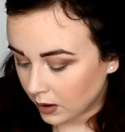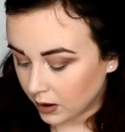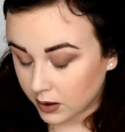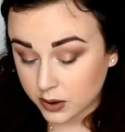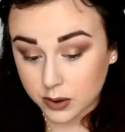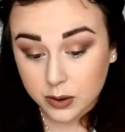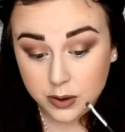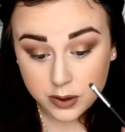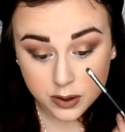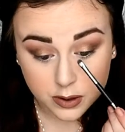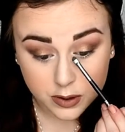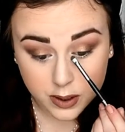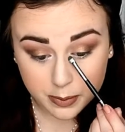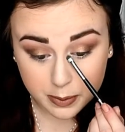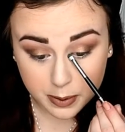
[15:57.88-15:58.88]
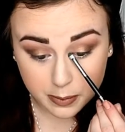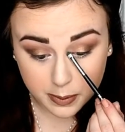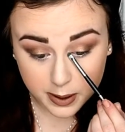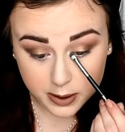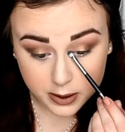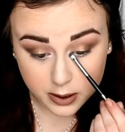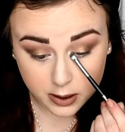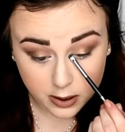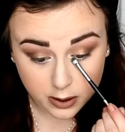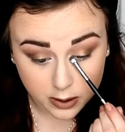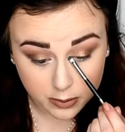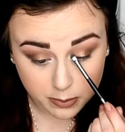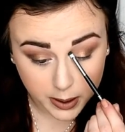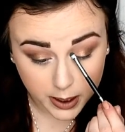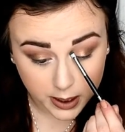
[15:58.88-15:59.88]
As soon as you dip your brush in, you
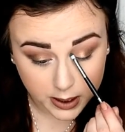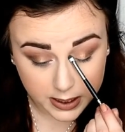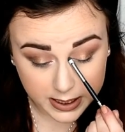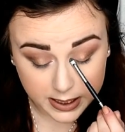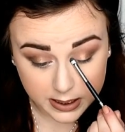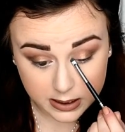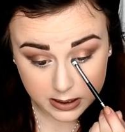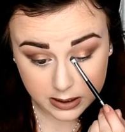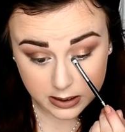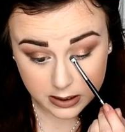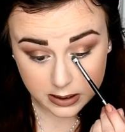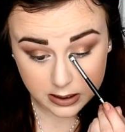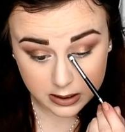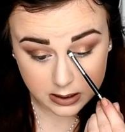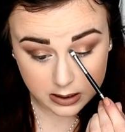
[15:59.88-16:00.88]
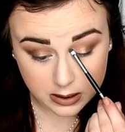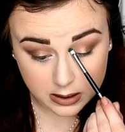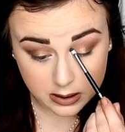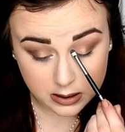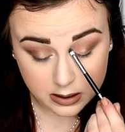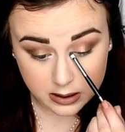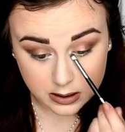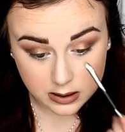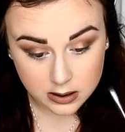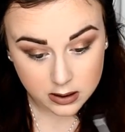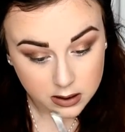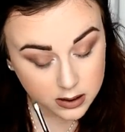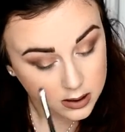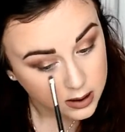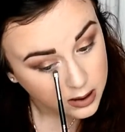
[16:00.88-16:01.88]
make a dent in it,
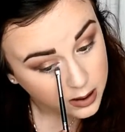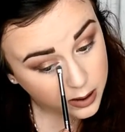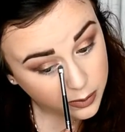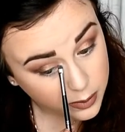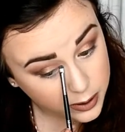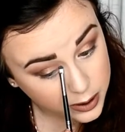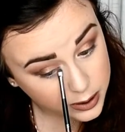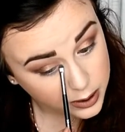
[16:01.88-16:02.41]
which is